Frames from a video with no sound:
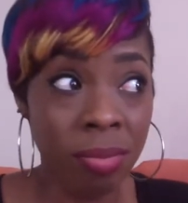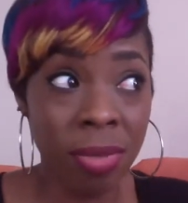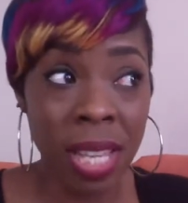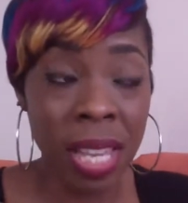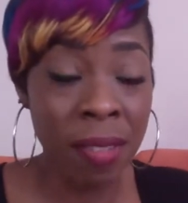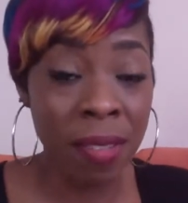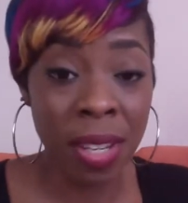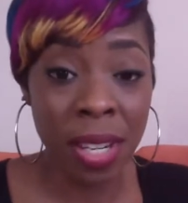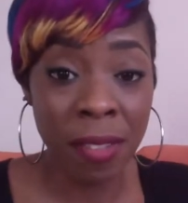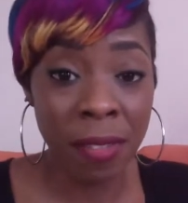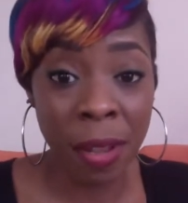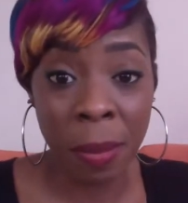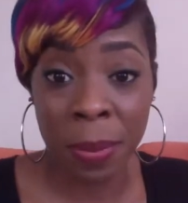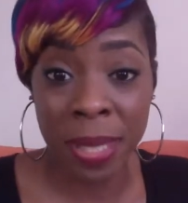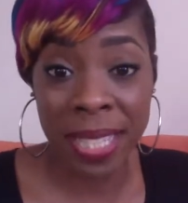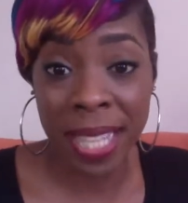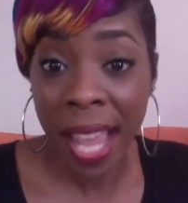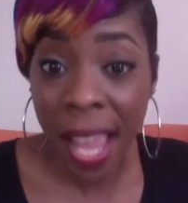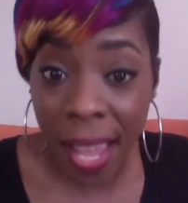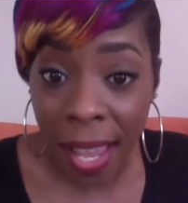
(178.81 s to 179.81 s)
even if I'm
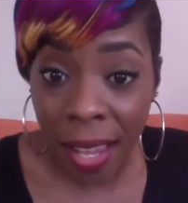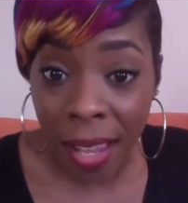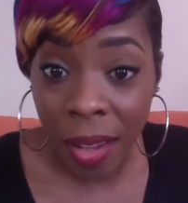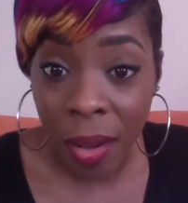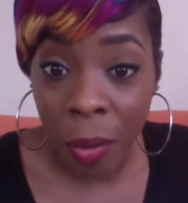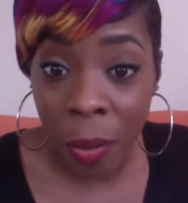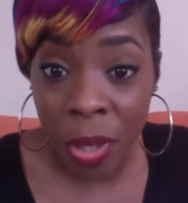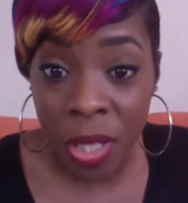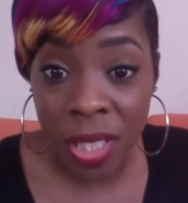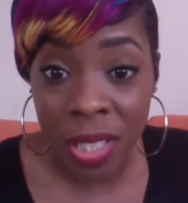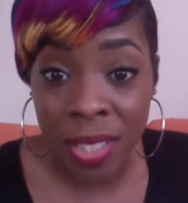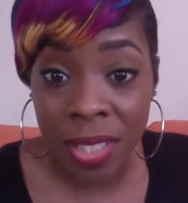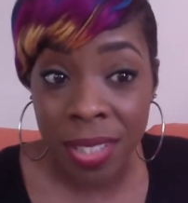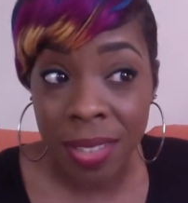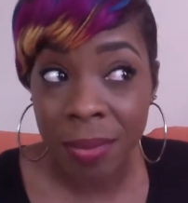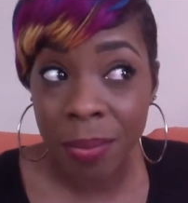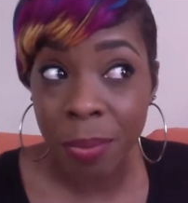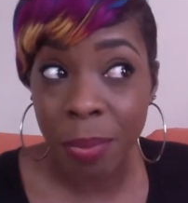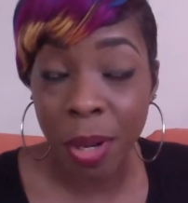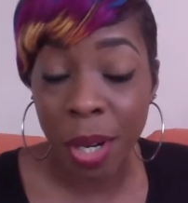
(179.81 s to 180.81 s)
sick, which is
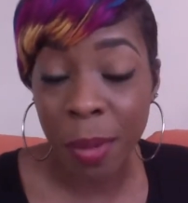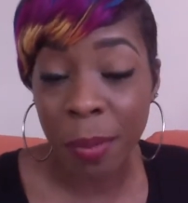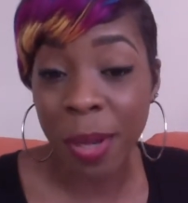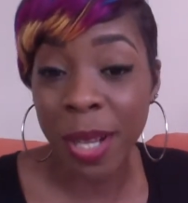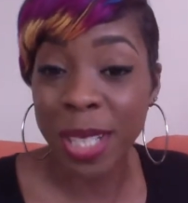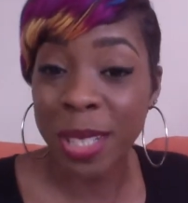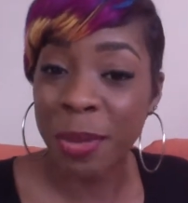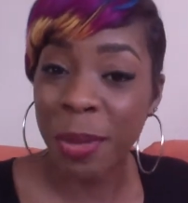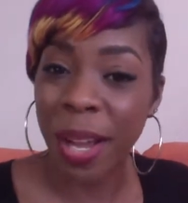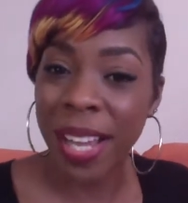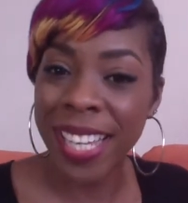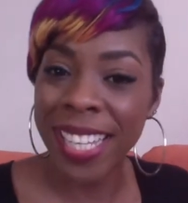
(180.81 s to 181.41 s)
pretty much what